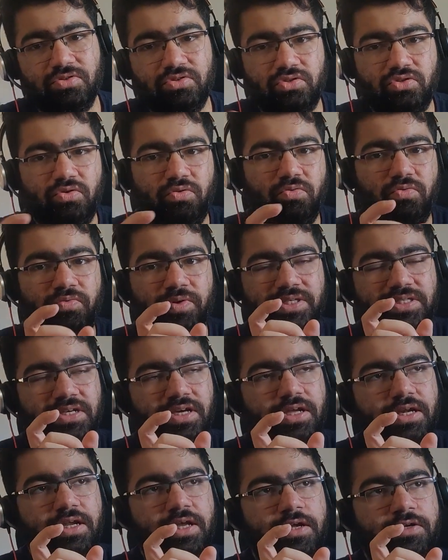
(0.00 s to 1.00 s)
you
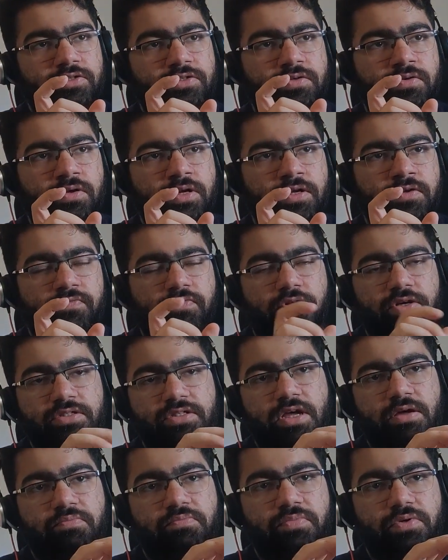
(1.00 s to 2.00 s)
basically are storing, for
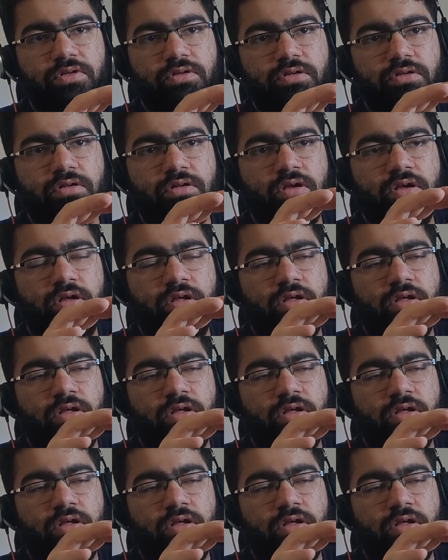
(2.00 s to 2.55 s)
example,